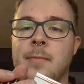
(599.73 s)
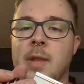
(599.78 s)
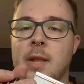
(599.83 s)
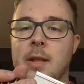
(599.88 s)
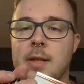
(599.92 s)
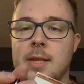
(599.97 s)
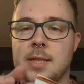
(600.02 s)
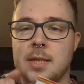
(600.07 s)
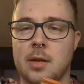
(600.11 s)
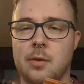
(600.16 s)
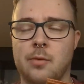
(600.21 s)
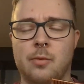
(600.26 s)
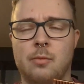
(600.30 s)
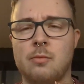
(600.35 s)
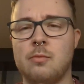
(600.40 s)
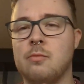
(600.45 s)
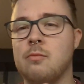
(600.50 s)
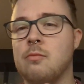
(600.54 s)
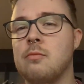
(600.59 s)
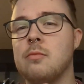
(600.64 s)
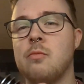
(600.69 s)
These are
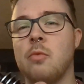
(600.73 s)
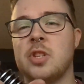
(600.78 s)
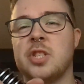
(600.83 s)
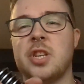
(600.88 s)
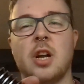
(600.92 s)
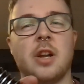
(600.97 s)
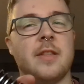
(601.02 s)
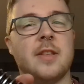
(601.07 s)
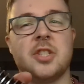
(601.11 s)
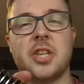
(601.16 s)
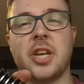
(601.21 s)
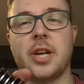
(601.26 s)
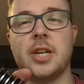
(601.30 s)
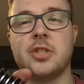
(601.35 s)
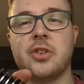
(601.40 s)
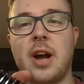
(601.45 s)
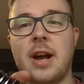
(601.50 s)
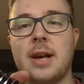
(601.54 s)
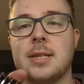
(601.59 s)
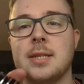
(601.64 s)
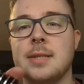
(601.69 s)
Return of the Jedi
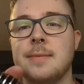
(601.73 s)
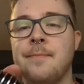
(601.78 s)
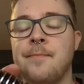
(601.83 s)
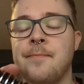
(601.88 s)
tracks,